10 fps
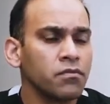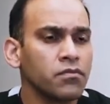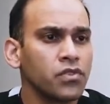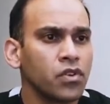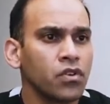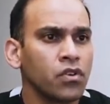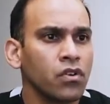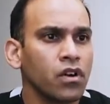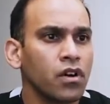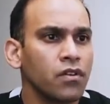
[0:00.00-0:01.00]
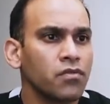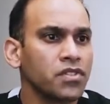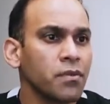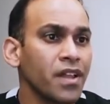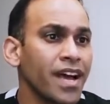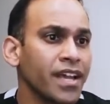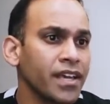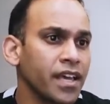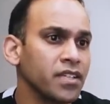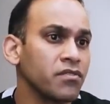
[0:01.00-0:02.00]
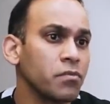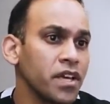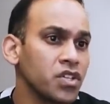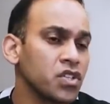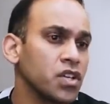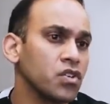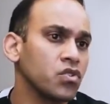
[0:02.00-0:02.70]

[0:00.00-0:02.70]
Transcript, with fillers: So, for example, I had a case of a patient